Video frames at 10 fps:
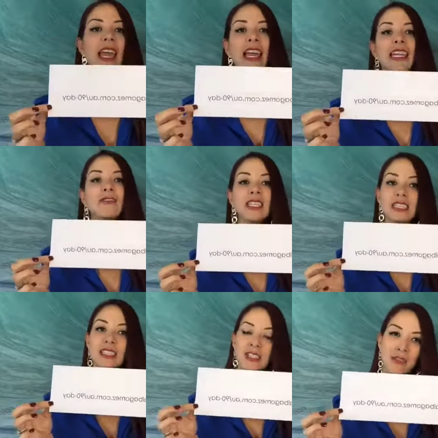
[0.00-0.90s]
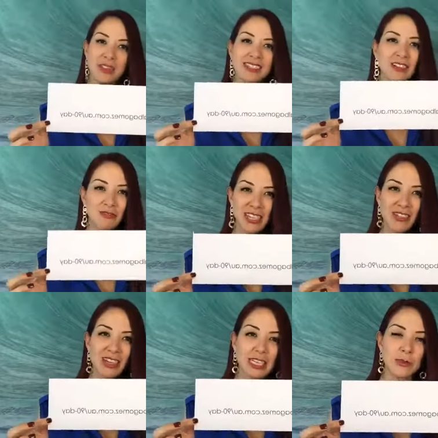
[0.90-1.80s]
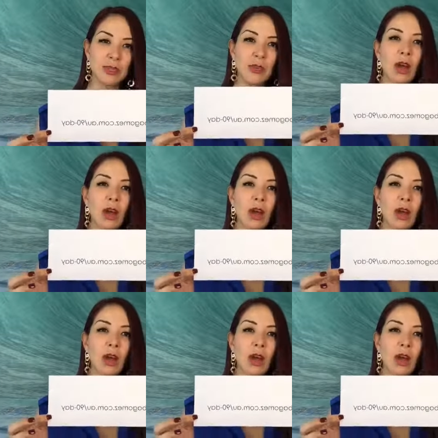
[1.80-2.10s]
And if this is something that resonates with you,